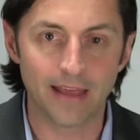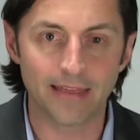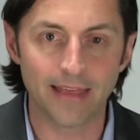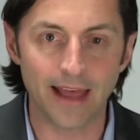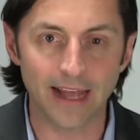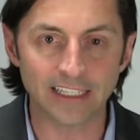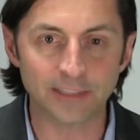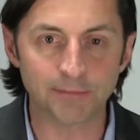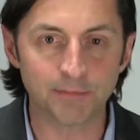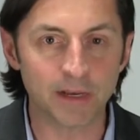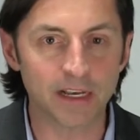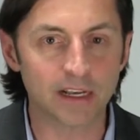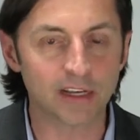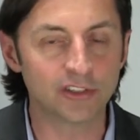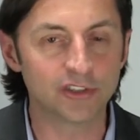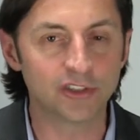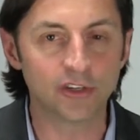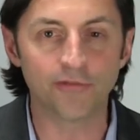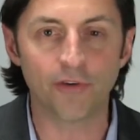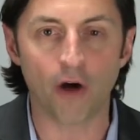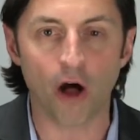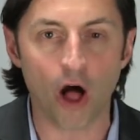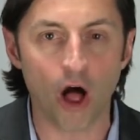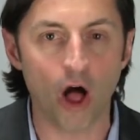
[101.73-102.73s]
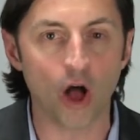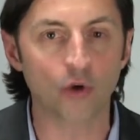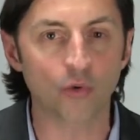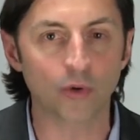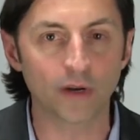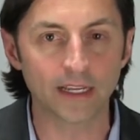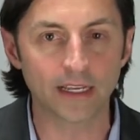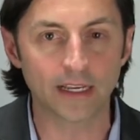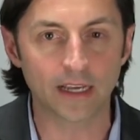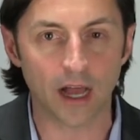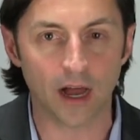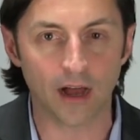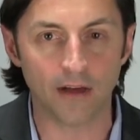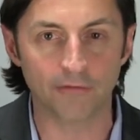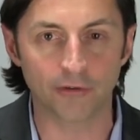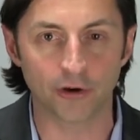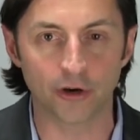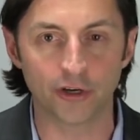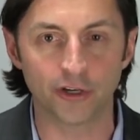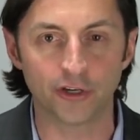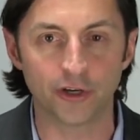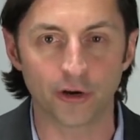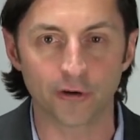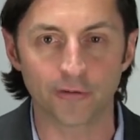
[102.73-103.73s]
That's because you've already
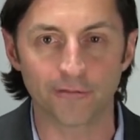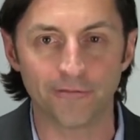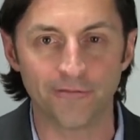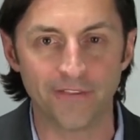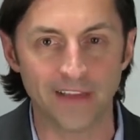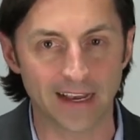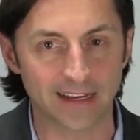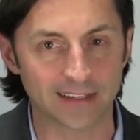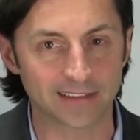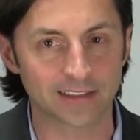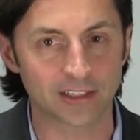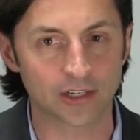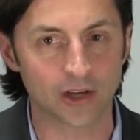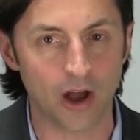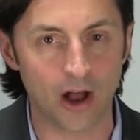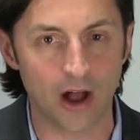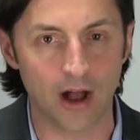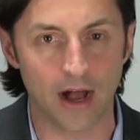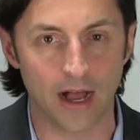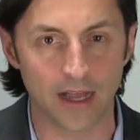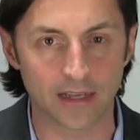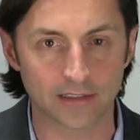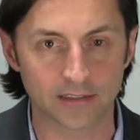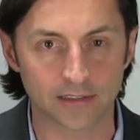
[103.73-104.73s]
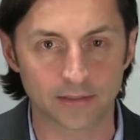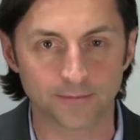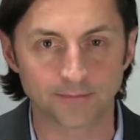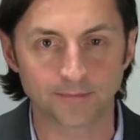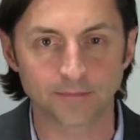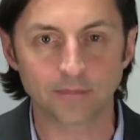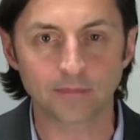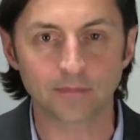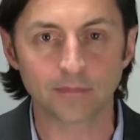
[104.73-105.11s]
covered your fixed costs.